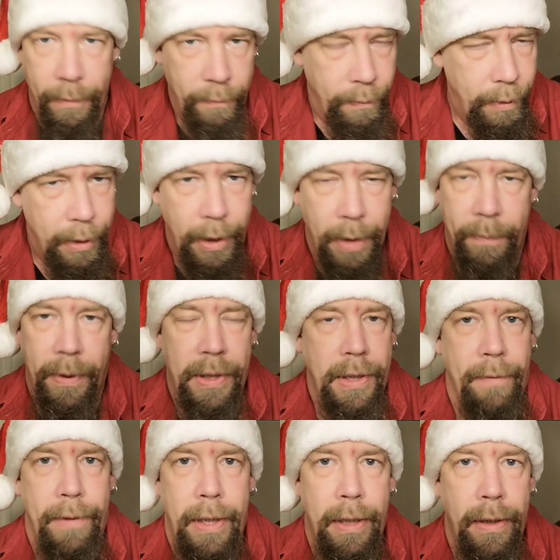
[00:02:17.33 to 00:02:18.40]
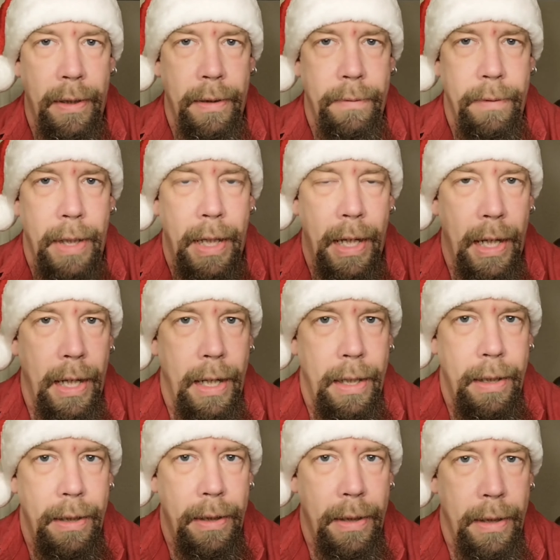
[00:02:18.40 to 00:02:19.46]
I really appreciate everything you do,
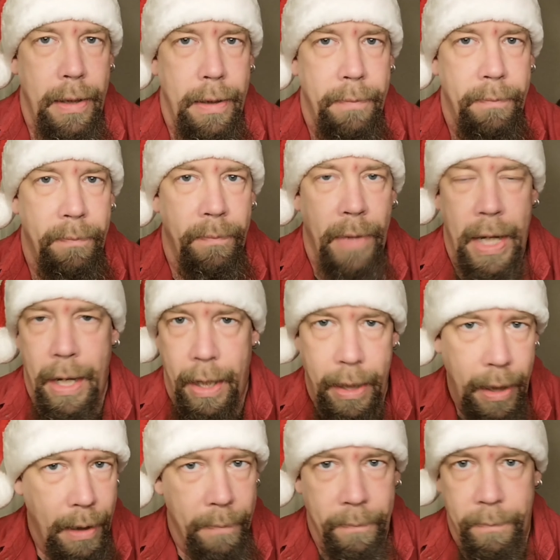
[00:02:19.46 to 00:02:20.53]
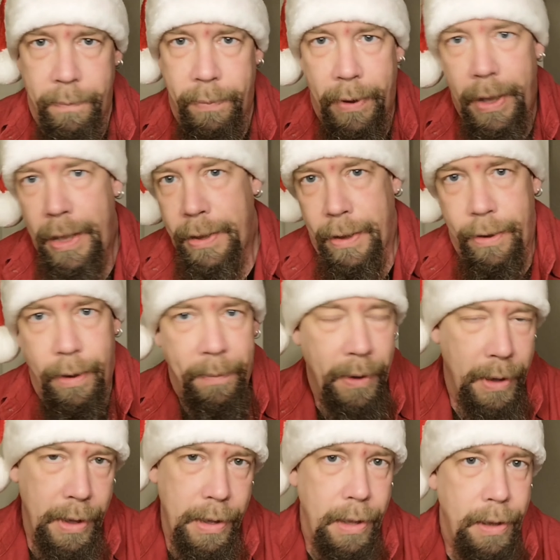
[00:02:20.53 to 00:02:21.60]
and yeah, please, I hope
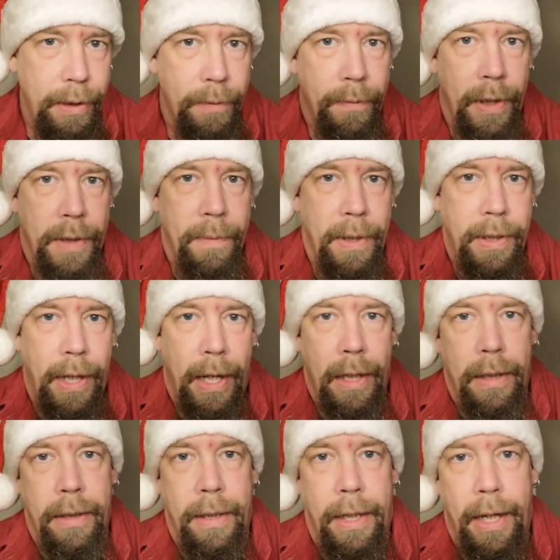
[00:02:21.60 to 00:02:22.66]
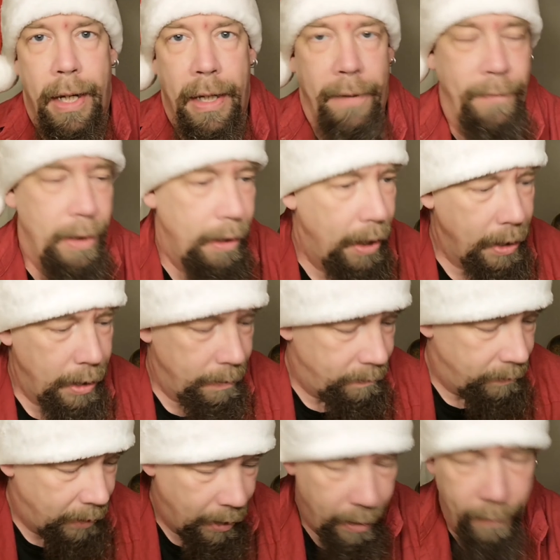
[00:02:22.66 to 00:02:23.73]
you'll continue to watch my channel, and if you like
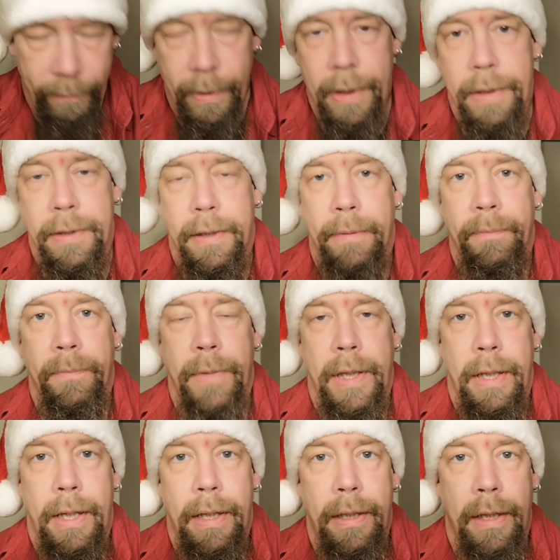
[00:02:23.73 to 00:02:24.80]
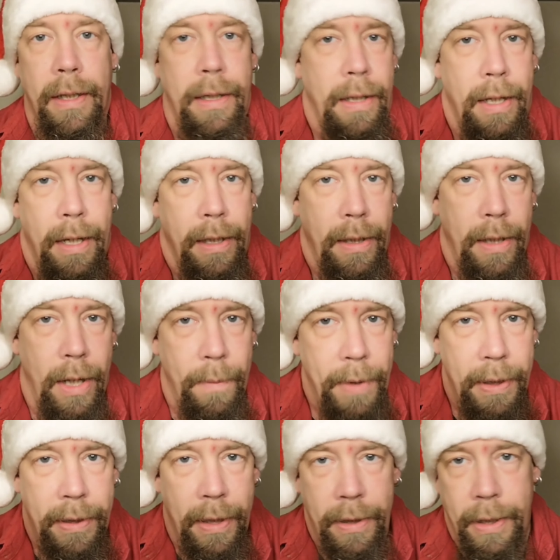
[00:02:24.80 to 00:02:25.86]
it, tell your friends, and
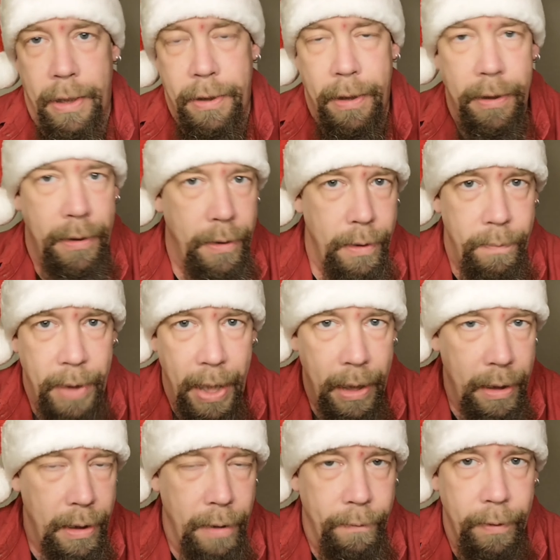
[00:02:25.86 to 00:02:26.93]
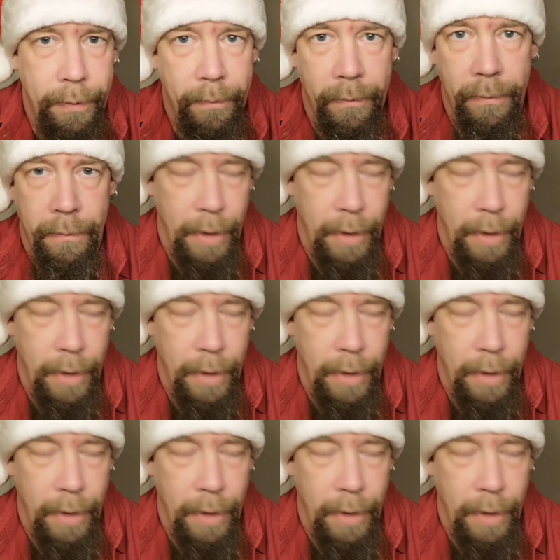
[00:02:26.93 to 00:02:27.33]
comments, suggestions, good, bad, and different,